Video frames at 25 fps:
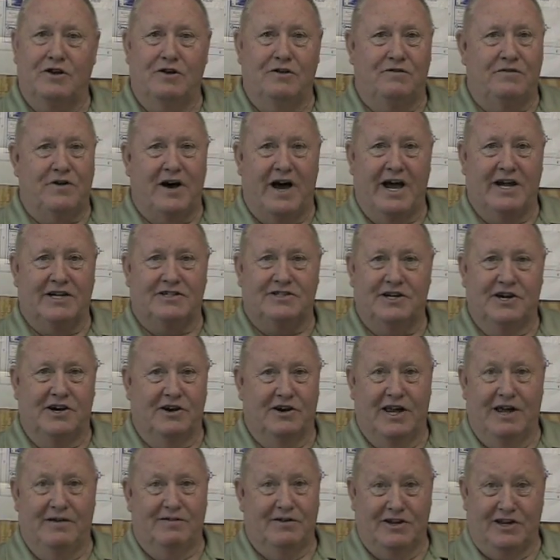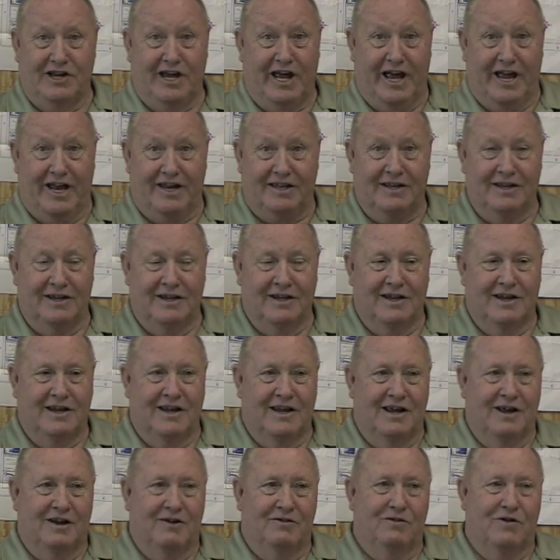too fast here even yet.
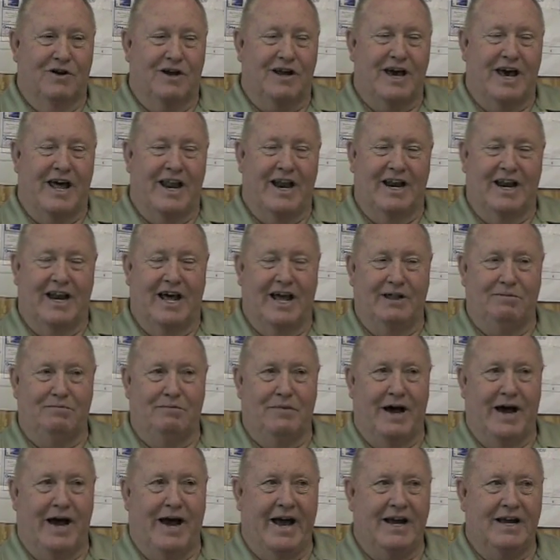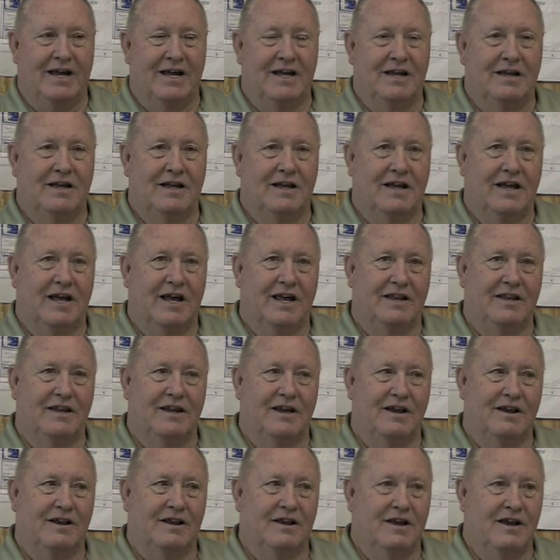We're kind of laid back
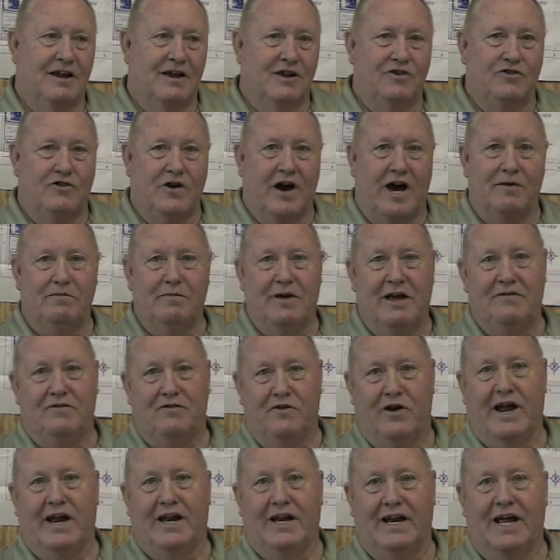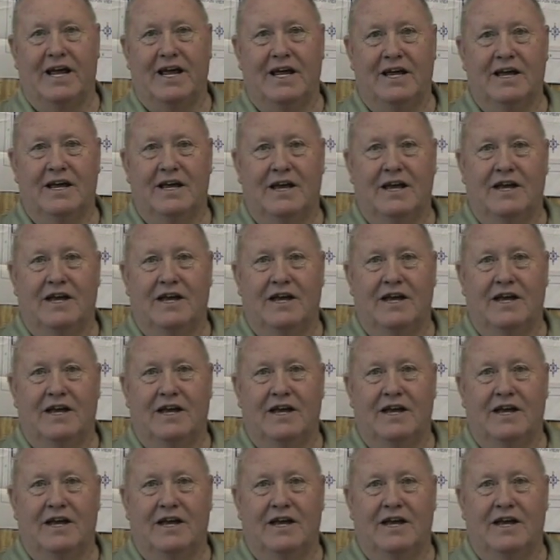and try to be friendly.